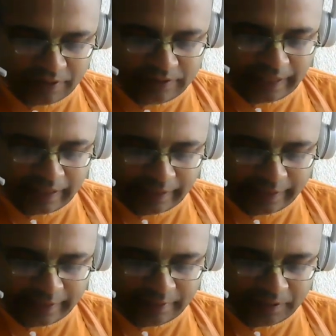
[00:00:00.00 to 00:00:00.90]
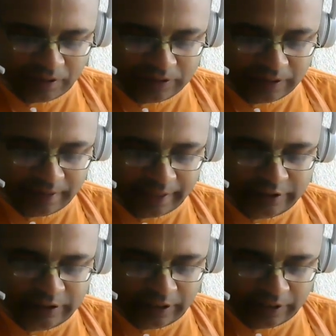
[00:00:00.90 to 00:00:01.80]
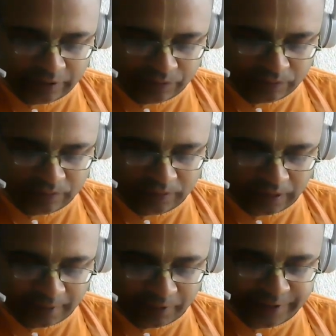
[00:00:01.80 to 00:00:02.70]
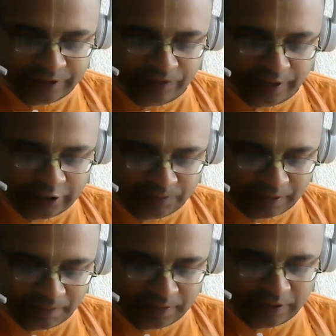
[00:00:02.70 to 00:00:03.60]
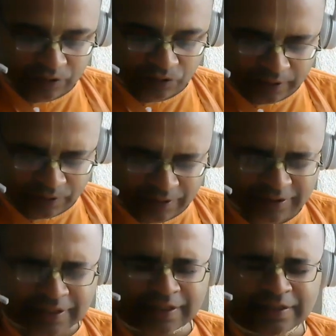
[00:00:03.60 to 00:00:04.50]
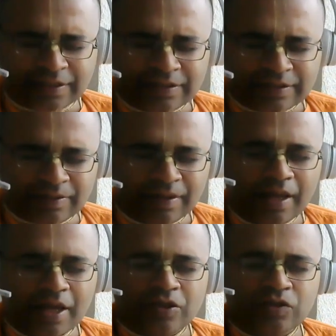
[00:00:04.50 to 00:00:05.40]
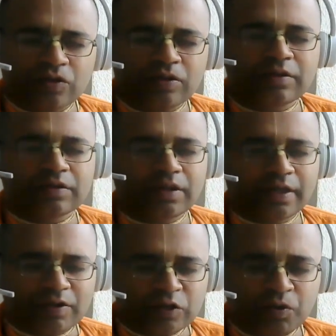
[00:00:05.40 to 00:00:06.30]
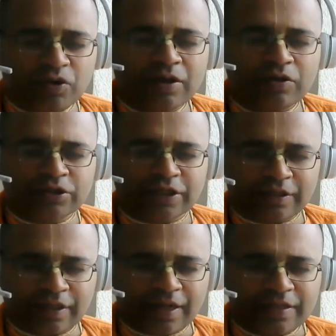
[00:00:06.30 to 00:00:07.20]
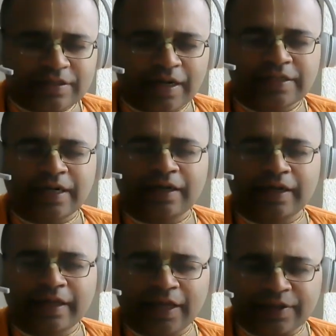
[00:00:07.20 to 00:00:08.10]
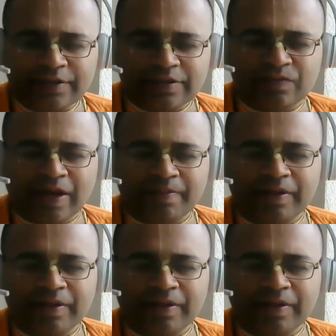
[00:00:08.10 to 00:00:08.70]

for saintly king because they were executive they were to execute its purpose in ruling over the citizens so it was spoken to kshatriyas and saintly kings why